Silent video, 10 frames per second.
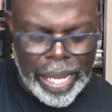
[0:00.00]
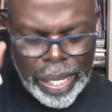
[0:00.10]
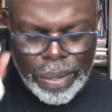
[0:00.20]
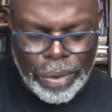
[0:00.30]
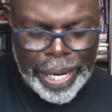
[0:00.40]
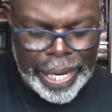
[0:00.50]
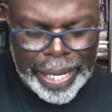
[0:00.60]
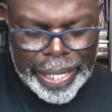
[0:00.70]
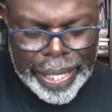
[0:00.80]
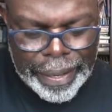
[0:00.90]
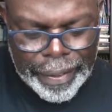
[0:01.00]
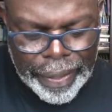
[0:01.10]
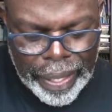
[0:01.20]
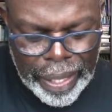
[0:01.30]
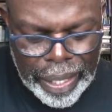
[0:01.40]
Reed.
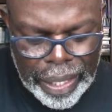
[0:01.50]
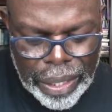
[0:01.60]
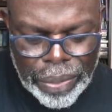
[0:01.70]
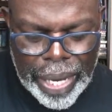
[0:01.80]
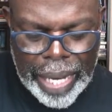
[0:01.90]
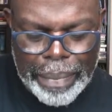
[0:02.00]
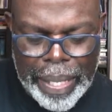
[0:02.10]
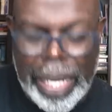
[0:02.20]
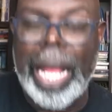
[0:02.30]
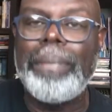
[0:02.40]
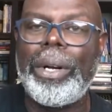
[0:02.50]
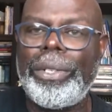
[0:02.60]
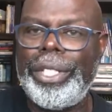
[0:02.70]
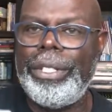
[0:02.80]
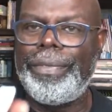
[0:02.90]
Do not be, I'm
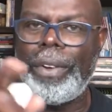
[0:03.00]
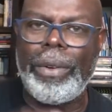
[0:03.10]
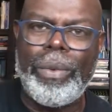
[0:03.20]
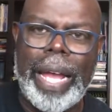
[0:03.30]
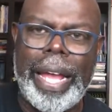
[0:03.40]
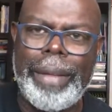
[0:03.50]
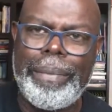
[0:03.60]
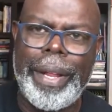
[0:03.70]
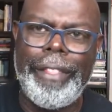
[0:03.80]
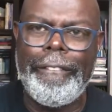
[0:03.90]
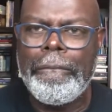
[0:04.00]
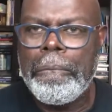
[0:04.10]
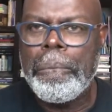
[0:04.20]
on you for a while, brother.